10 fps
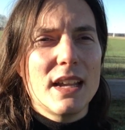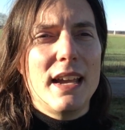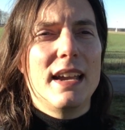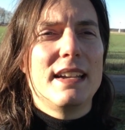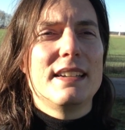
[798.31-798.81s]

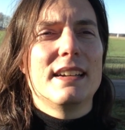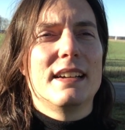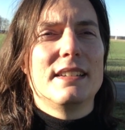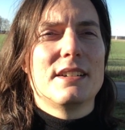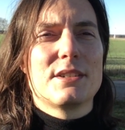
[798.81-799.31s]
and
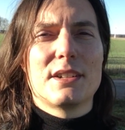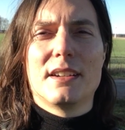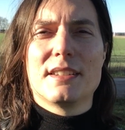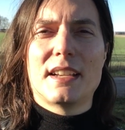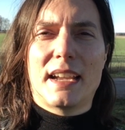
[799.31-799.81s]
uh, there's
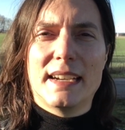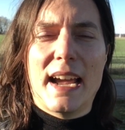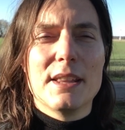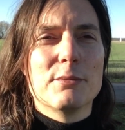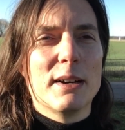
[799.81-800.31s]
a
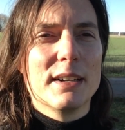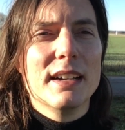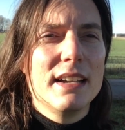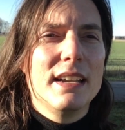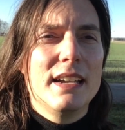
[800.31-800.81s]
second-hand one